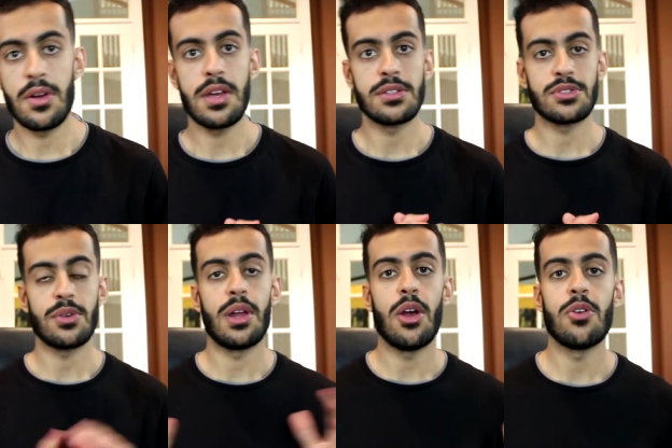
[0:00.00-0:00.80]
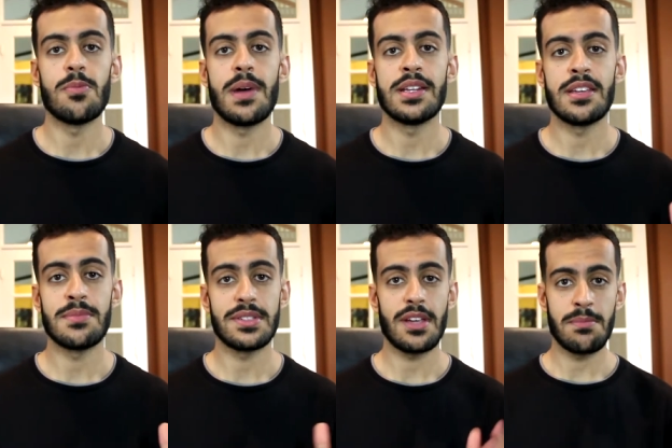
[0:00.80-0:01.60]
Alright, so hello, my
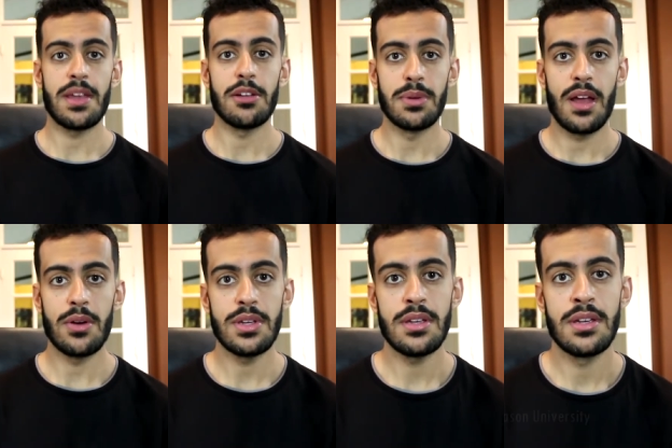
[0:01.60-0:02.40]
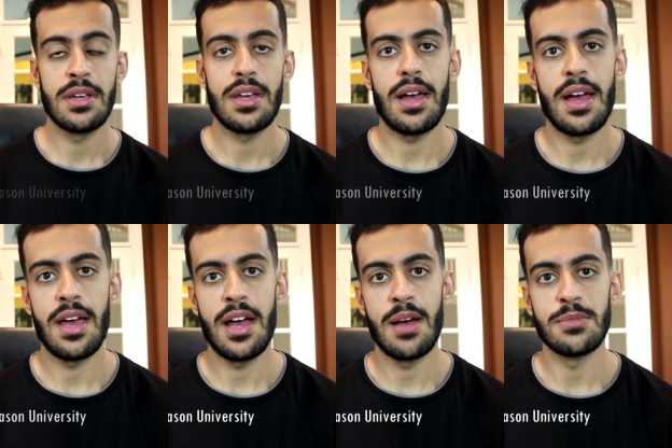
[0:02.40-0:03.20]
name is Ahmed Al Balawi. I
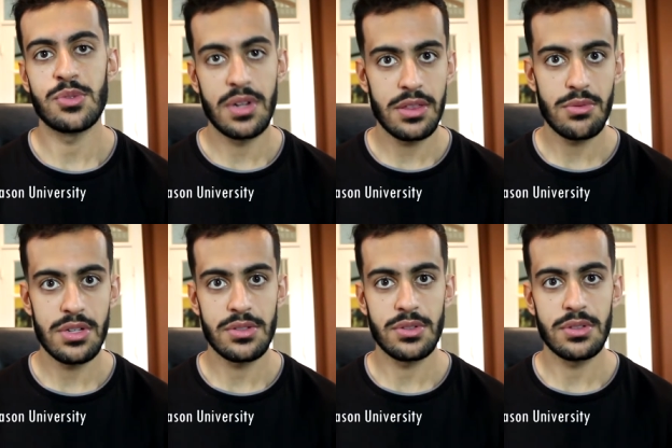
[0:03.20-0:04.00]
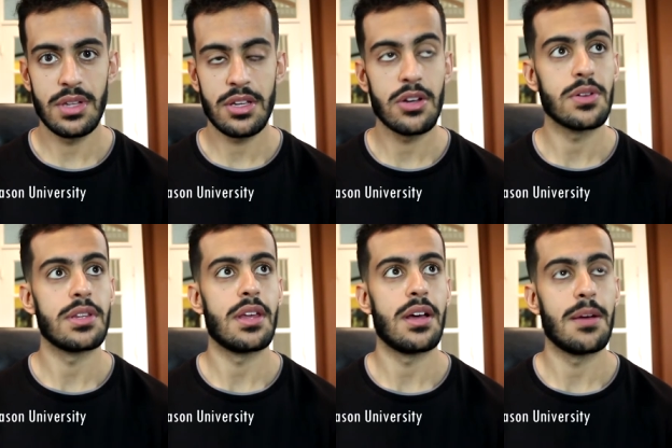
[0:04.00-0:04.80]
am 23 years old, a
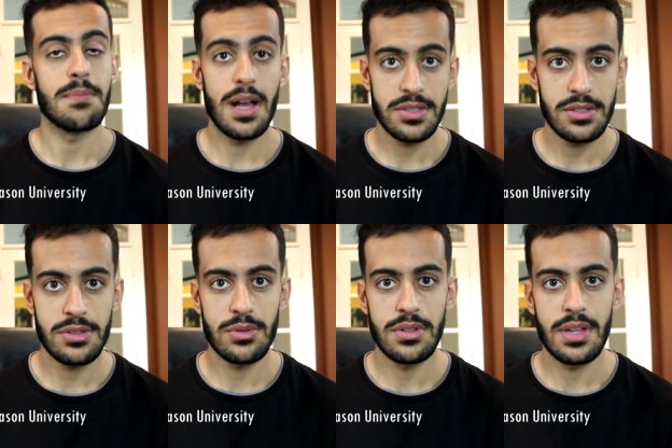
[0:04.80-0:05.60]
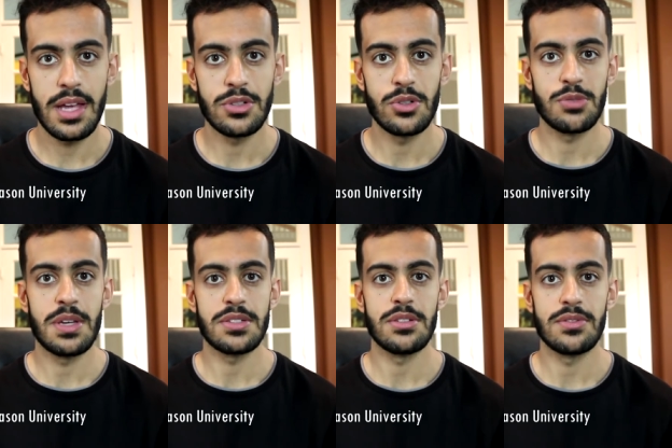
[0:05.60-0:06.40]
current master's student at George
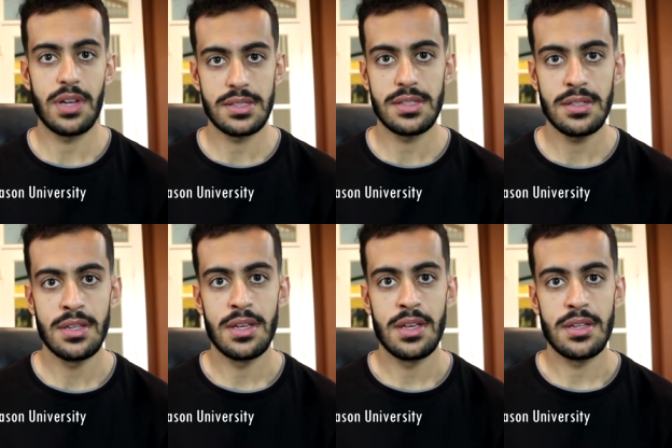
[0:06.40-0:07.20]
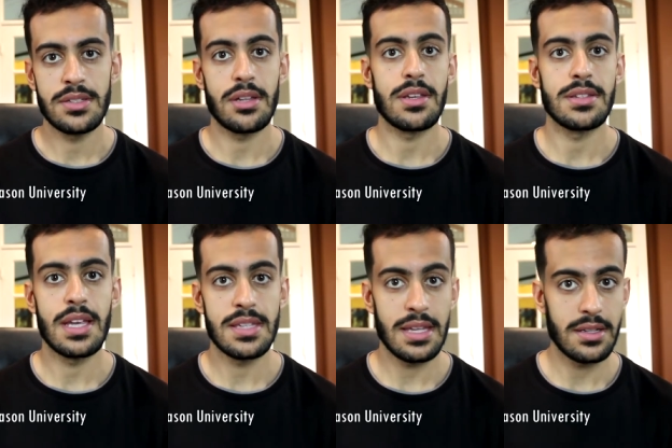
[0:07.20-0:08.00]
Mason University, studying
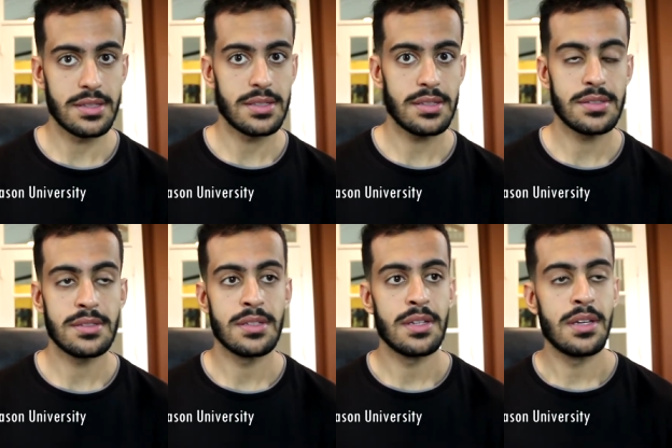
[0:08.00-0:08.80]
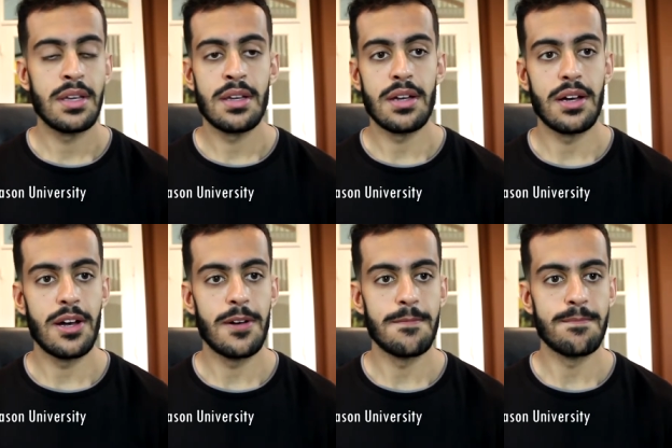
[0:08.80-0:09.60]
data analytics.
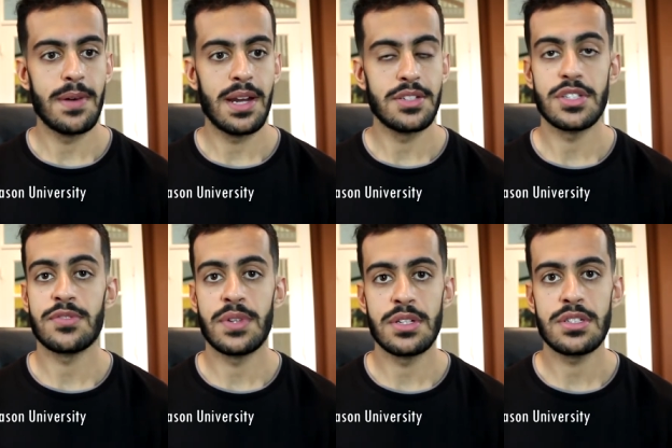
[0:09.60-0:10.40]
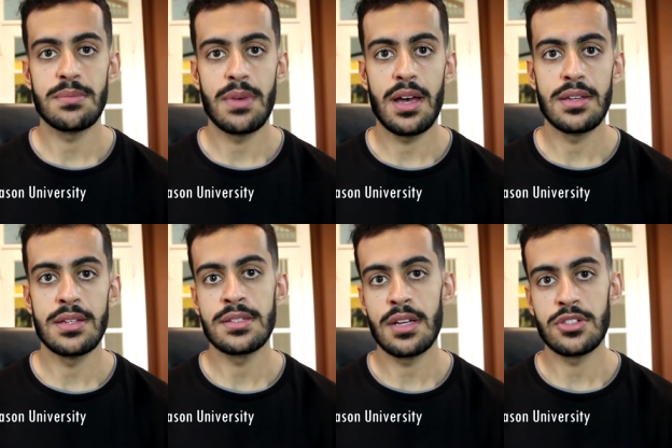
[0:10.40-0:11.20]
And I just finished my
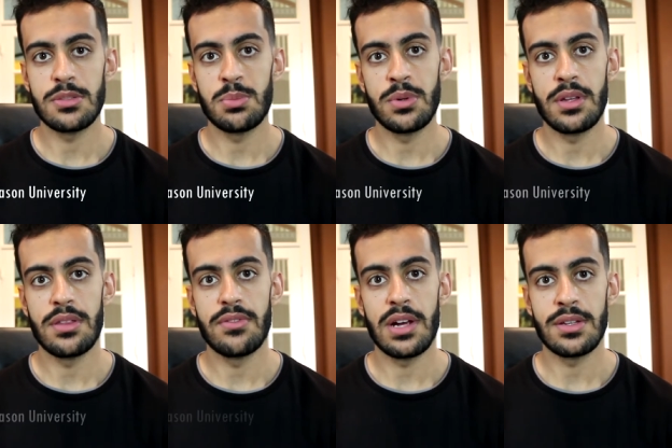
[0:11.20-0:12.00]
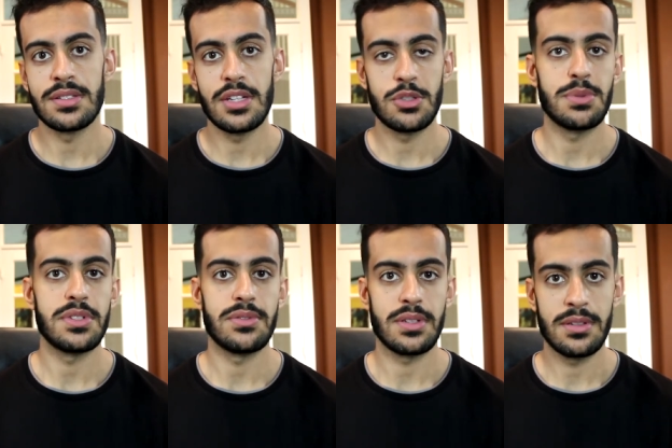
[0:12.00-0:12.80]
internship with Variantz Asia
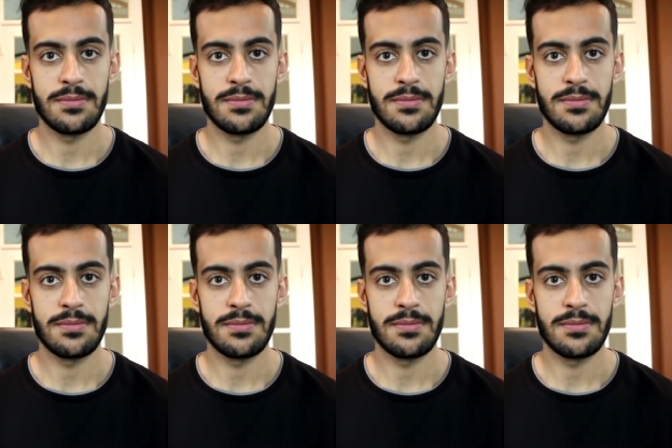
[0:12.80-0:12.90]
Pacific.